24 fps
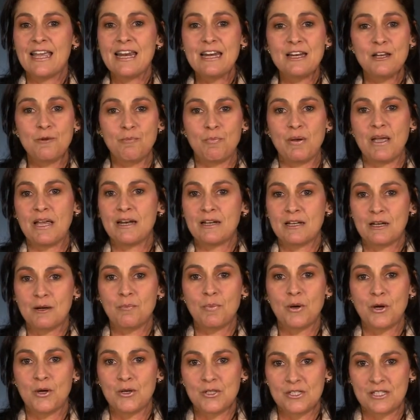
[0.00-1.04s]

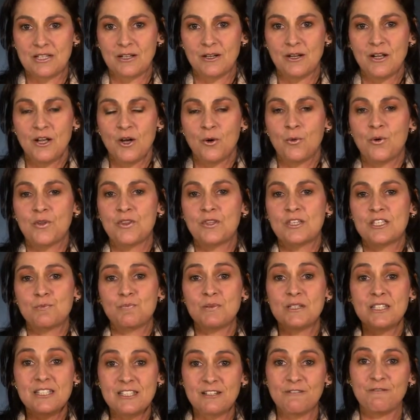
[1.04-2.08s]
independent person with
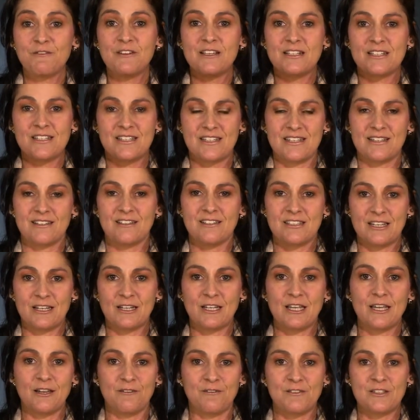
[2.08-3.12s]
specific skills
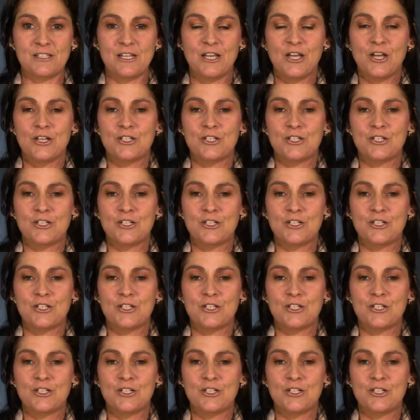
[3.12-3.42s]
and gifts.